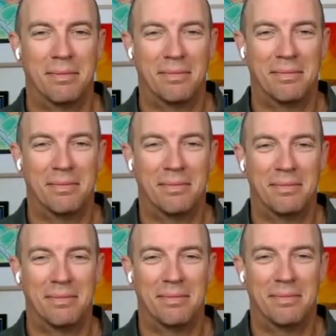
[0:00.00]
give you
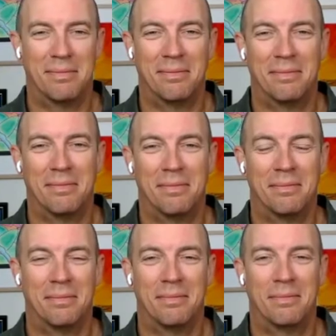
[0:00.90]
a quick
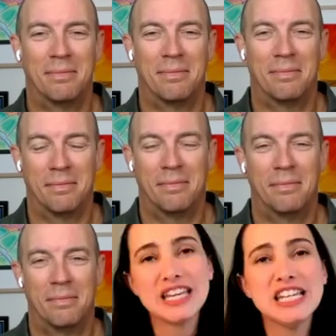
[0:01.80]
overview, but
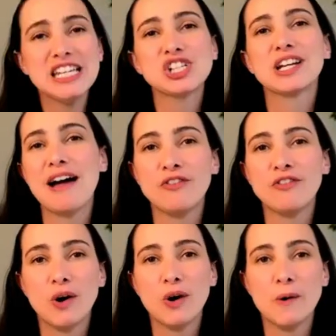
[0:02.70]
for each
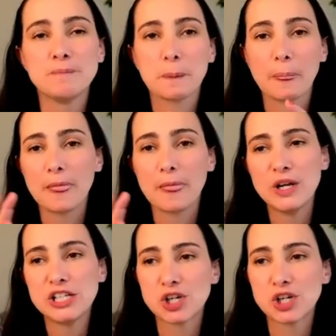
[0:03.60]
level,
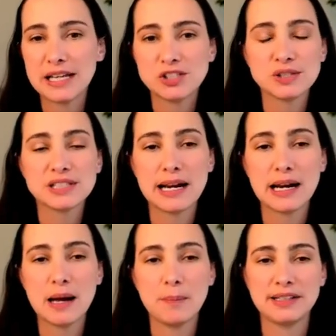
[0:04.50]
we try to
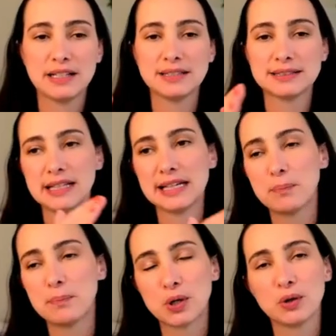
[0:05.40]
set up there is like a
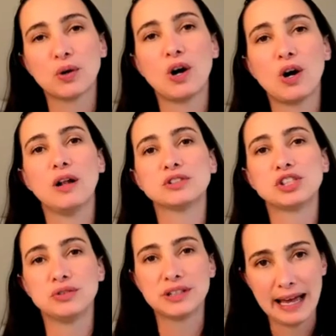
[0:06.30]
protocol
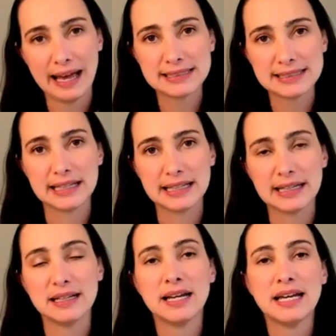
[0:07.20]
to test
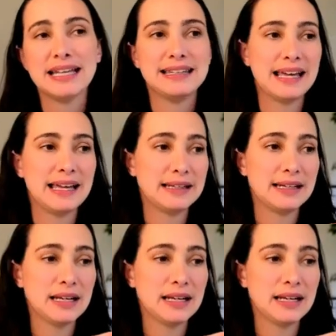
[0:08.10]
it that